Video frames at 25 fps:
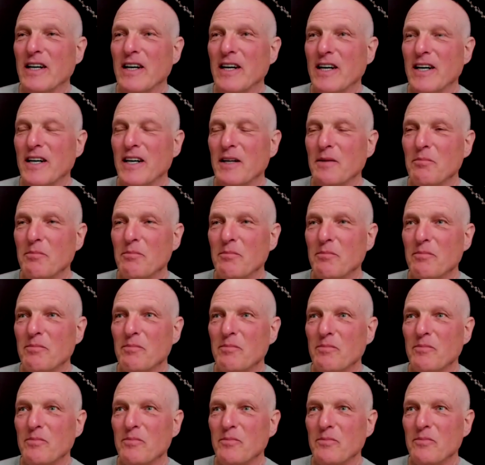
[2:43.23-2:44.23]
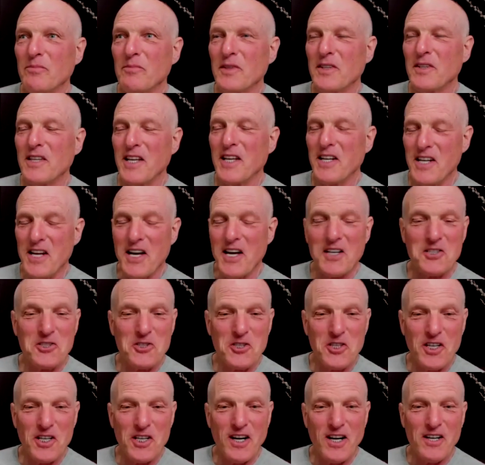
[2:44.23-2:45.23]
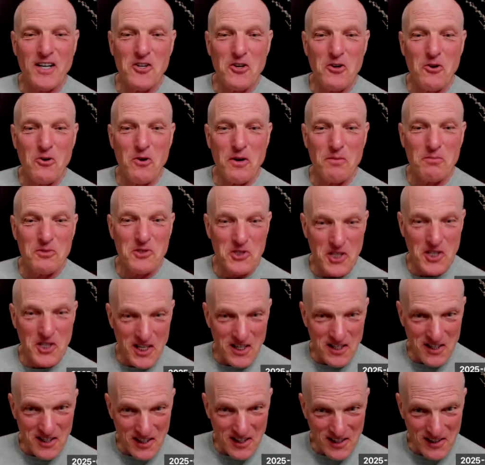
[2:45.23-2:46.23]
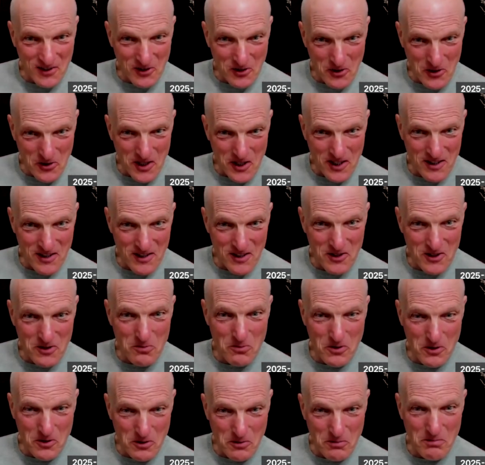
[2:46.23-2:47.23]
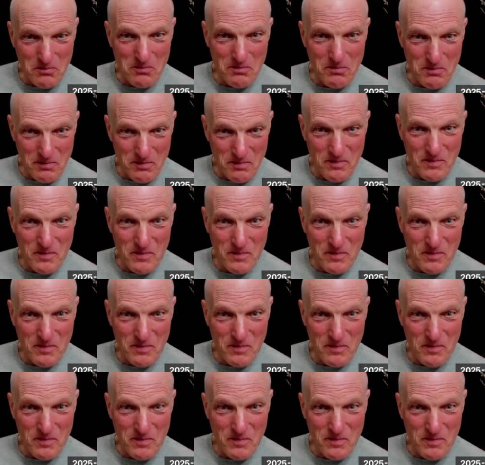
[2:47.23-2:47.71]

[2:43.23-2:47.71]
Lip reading: Um, but the next thing I know, I'm standing looking at this room,